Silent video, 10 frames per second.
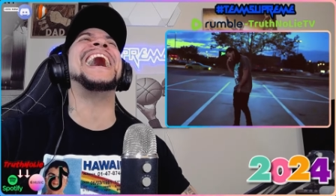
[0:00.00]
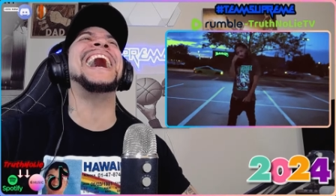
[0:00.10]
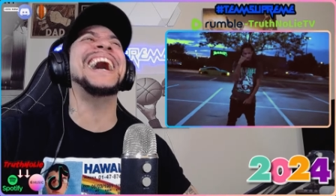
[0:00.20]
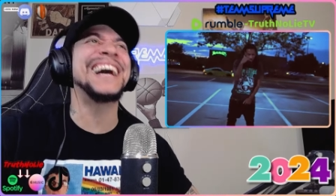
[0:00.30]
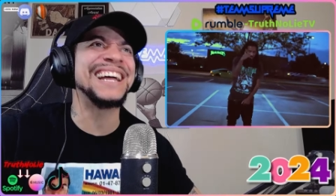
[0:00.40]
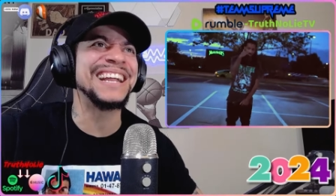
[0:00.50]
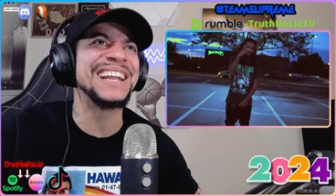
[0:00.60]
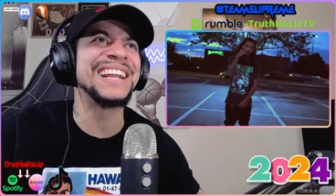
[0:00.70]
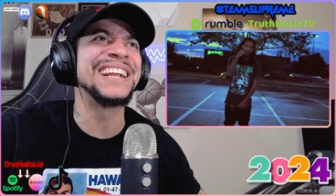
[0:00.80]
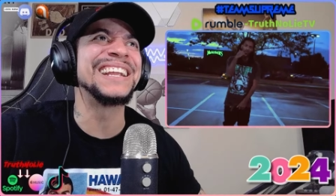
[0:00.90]
My Puerto
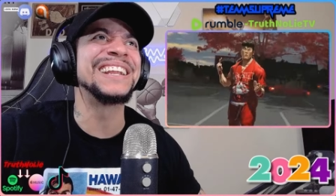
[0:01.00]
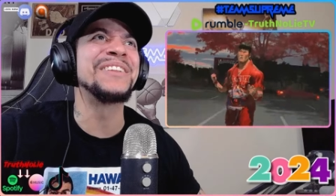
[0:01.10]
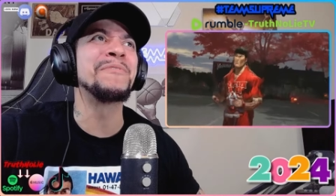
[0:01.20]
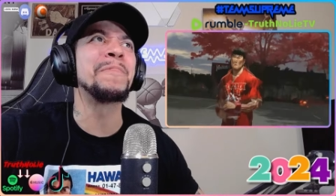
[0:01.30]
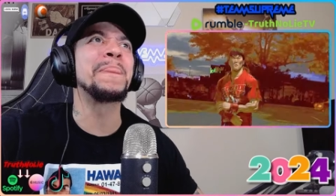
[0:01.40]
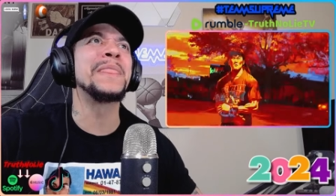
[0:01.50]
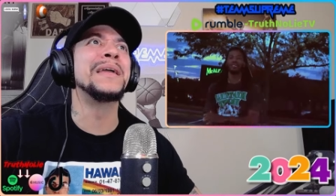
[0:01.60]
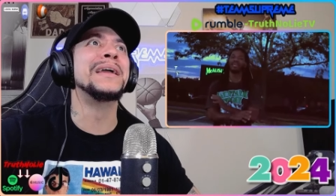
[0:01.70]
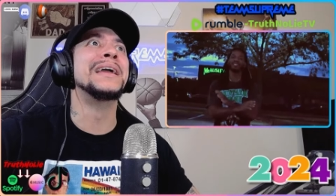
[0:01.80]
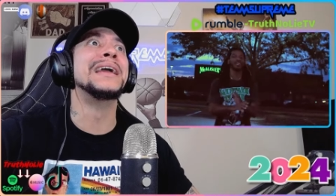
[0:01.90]
Rican wanna war with
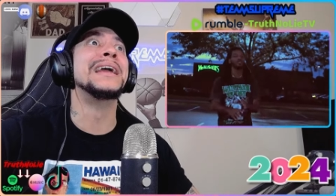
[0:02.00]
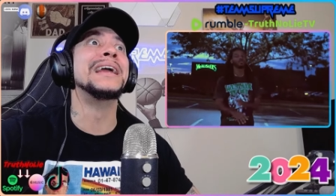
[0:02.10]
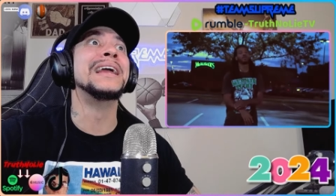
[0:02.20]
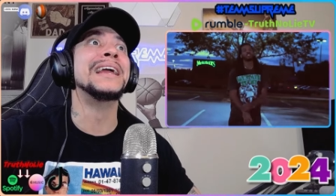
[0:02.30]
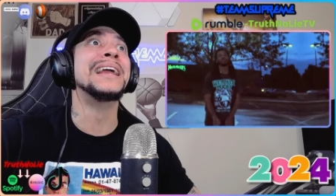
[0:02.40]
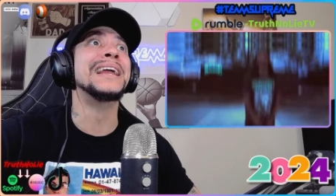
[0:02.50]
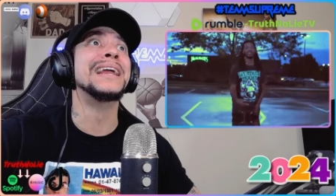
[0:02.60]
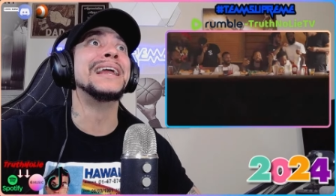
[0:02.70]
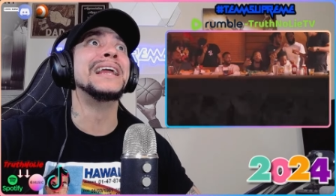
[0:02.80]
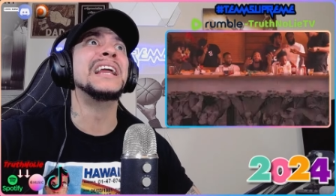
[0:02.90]
me, they nothing short of
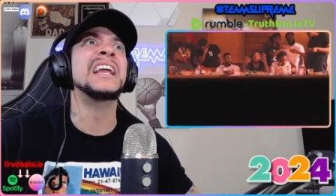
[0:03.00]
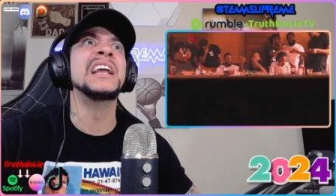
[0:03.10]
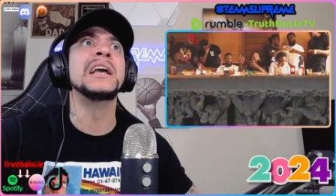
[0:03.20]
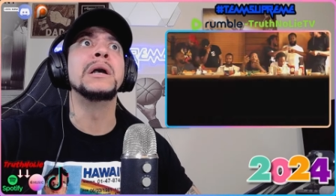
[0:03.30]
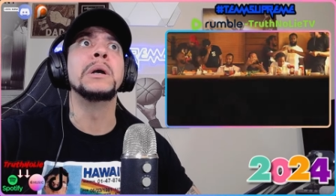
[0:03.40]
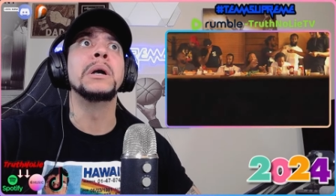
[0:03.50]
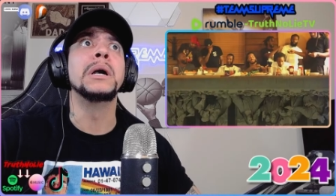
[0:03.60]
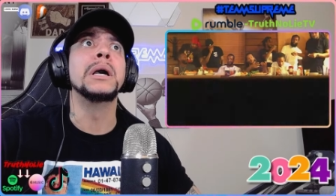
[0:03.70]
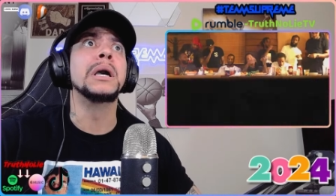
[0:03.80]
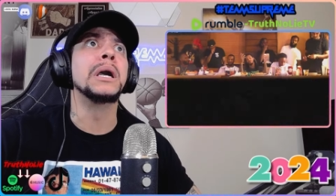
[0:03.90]
tweaking. Chopper no
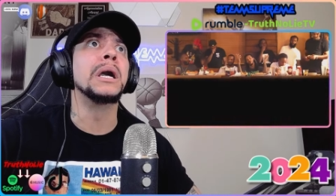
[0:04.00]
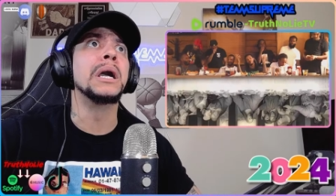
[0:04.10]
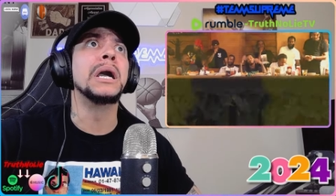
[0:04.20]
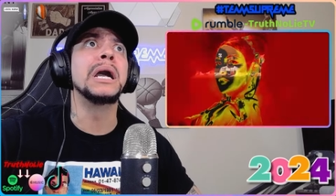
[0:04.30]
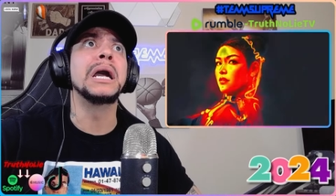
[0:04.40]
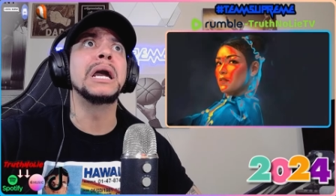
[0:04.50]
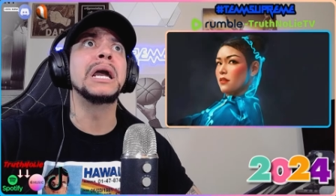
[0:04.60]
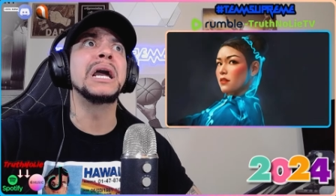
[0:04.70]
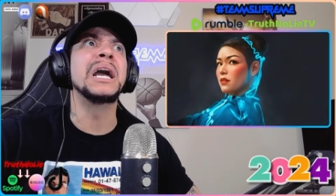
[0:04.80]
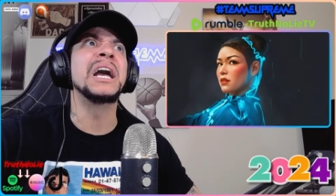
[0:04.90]
Korean, dope as European,
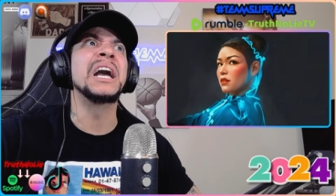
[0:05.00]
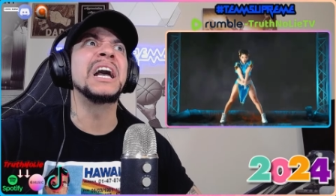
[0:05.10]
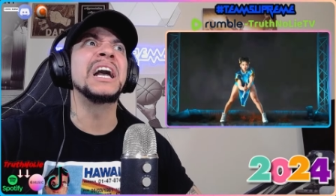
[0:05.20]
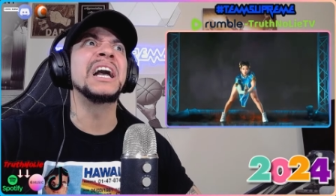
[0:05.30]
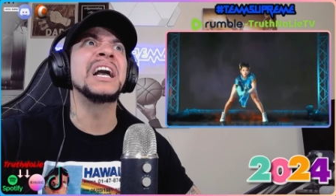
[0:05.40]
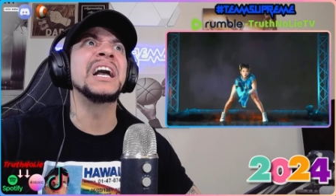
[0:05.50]
face Hollywood,